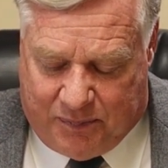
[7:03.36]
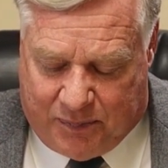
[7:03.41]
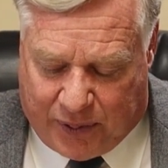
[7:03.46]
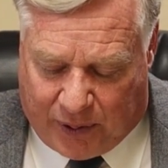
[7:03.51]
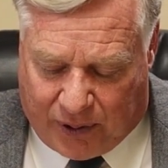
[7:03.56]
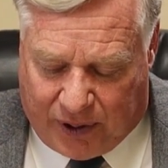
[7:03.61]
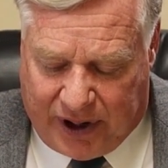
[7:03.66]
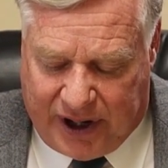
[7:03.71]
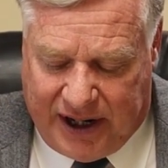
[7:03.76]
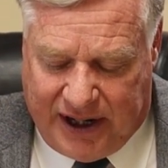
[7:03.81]

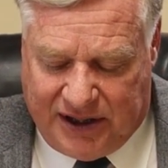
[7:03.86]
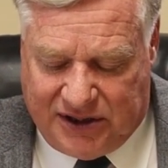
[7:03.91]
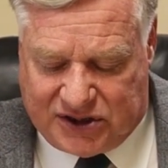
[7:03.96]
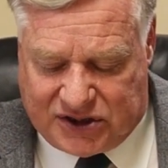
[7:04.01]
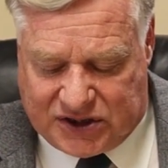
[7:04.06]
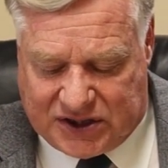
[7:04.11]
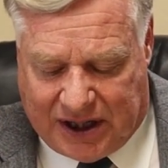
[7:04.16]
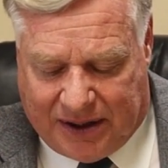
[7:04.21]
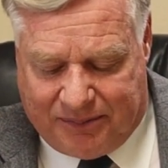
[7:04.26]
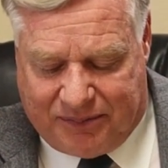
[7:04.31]
Bring
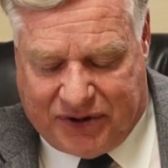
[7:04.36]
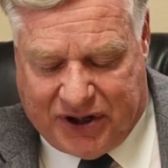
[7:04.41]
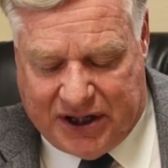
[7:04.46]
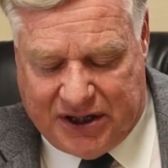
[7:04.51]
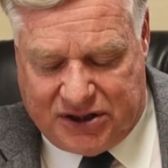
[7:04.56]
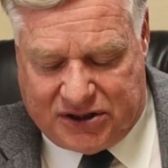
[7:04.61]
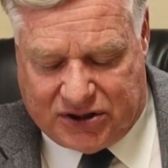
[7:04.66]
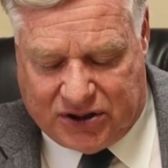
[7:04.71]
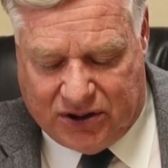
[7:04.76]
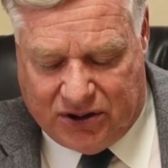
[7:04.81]

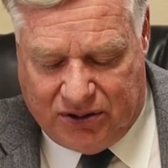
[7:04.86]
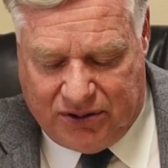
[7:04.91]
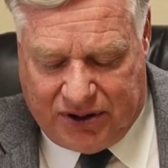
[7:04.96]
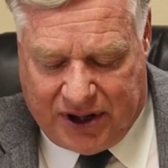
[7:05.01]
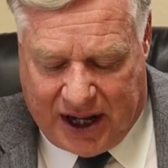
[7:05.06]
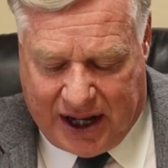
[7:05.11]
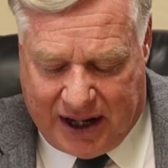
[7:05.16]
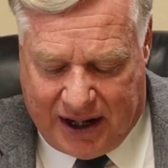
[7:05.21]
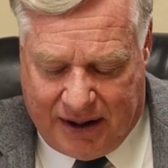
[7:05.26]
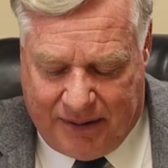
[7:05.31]
something to
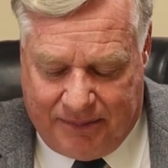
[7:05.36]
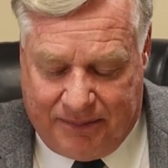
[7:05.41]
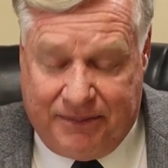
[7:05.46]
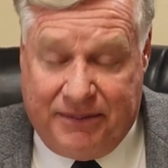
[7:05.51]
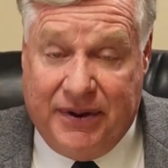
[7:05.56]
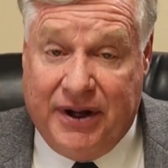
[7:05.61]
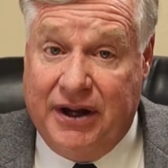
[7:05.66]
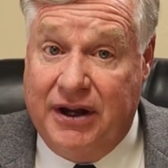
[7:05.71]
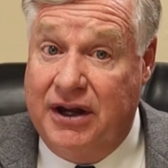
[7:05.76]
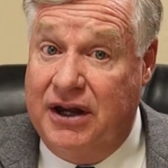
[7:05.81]

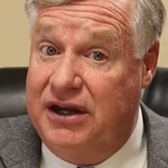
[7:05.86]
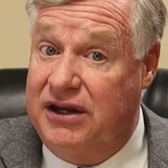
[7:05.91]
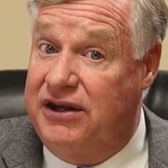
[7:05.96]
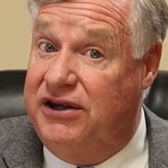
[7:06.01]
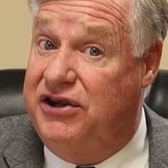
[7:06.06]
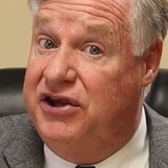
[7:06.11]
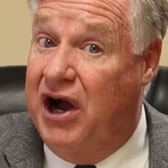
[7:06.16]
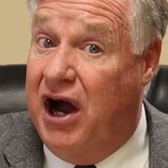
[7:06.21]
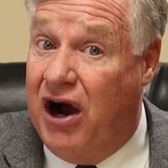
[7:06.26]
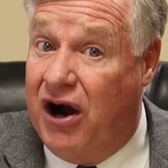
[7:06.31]
them,
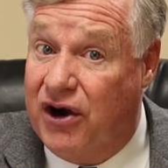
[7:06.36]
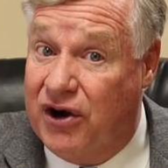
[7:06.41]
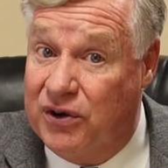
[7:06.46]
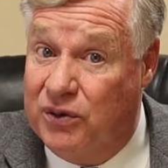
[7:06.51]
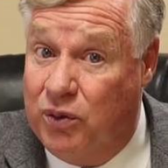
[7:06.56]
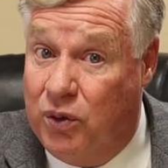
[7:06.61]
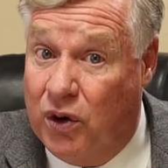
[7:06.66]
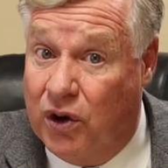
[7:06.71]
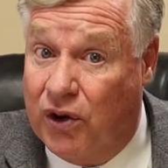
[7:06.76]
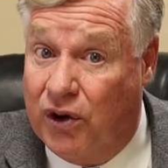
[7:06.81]

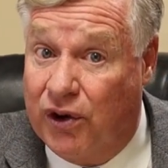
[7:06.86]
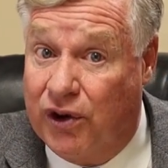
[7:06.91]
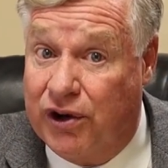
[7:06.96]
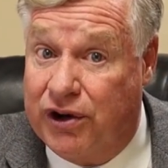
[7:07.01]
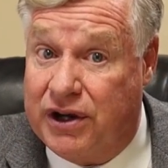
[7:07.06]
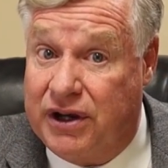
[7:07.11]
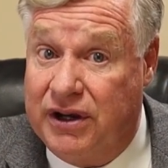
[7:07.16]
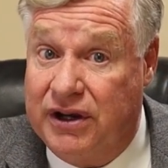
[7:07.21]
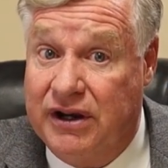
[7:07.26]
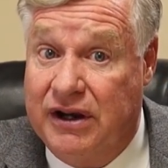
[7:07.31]
yard
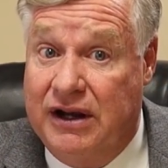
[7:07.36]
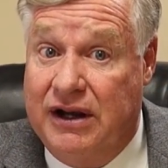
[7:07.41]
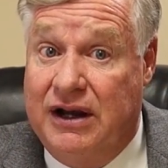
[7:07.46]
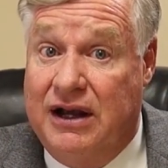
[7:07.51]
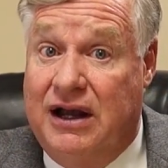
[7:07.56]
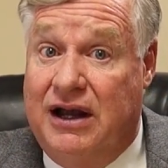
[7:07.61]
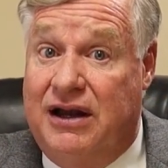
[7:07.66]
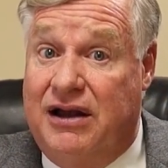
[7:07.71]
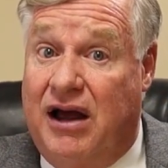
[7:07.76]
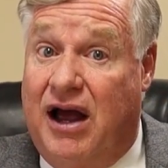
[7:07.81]
work,
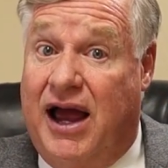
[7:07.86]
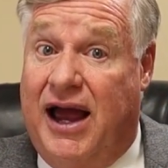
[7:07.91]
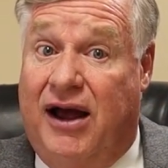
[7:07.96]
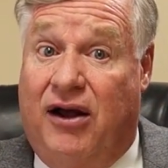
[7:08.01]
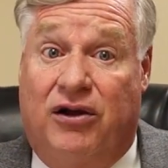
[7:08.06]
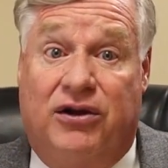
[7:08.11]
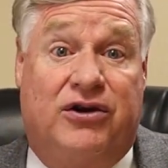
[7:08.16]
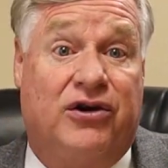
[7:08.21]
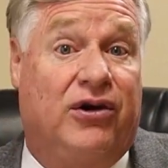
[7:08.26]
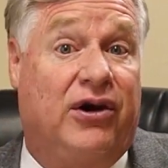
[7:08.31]

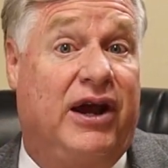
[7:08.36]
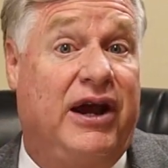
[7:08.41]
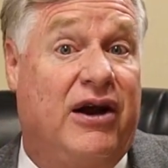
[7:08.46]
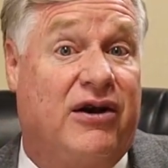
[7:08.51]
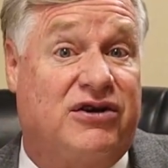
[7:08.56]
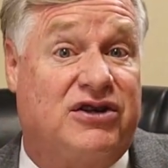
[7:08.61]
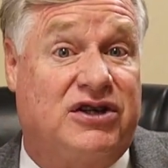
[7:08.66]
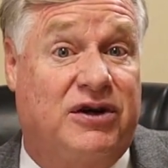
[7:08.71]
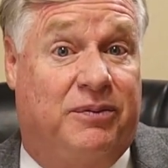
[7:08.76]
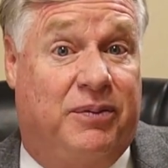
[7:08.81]
elderly
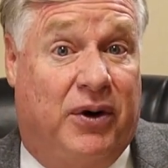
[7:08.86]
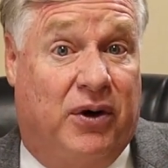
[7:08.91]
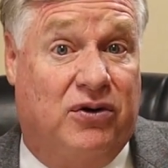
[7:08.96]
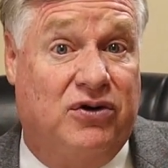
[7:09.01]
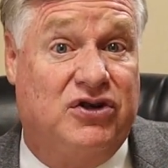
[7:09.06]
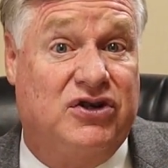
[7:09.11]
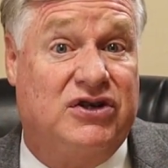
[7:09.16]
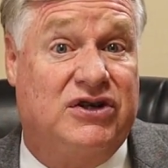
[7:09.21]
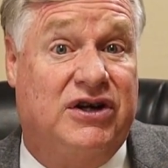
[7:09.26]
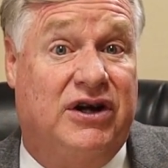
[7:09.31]
are
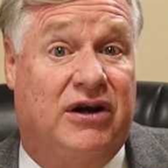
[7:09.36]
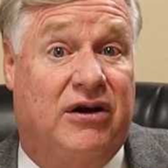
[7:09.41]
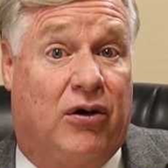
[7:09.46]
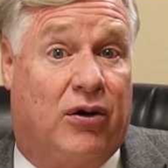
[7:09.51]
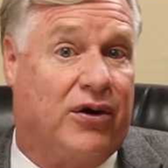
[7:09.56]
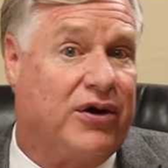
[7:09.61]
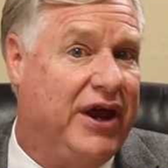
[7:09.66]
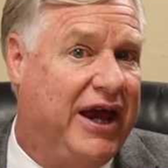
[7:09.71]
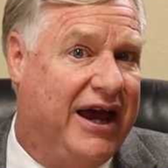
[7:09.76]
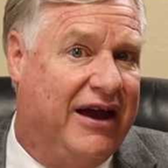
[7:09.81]
supposed to,
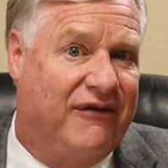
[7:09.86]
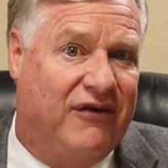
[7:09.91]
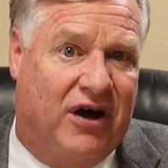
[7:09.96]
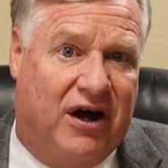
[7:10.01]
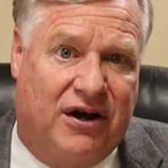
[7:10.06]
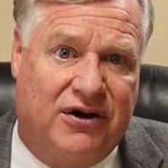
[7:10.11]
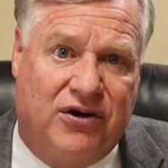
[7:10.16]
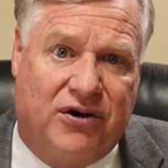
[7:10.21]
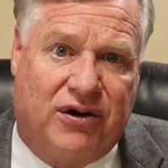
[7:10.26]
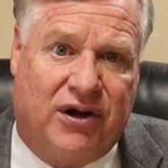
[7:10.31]
or they have
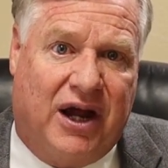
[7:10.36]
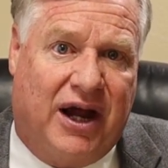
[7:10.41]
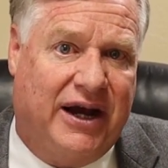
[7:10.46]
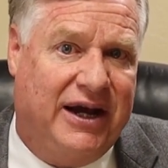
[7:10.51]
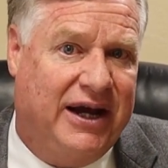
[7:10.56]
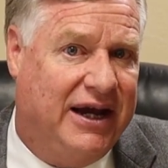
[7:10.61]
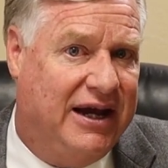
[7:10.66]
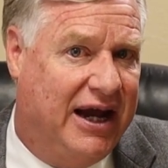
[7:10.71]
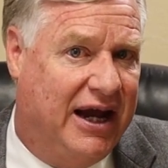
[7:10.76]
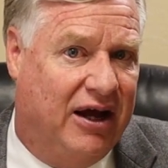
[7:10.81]

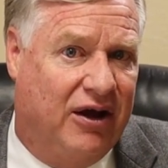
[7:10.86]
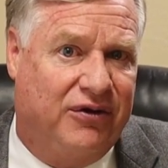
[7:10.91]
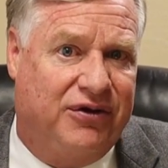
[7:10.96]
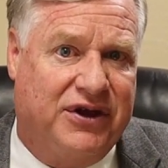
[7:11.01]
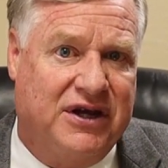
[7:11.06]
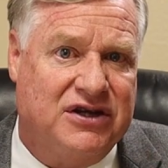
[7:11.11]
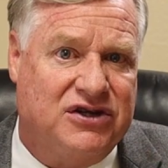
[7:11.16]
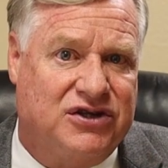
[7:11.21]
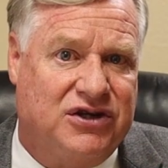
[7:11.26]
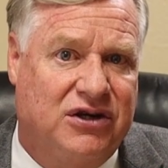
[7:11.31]
underlining
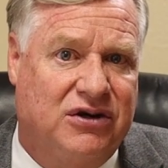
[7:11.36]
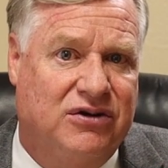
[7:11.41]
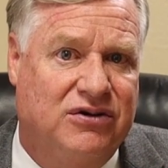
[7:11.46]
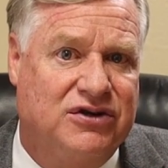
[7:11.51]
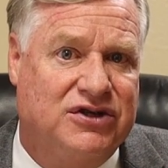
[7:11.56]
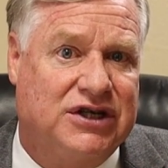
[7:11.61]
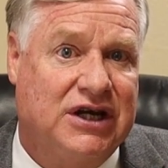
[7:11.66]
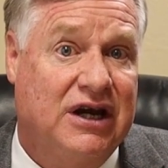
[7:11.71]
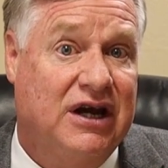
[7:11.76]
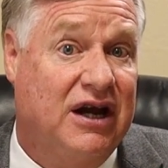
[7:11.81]
health
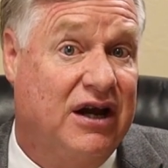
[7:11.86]
issues,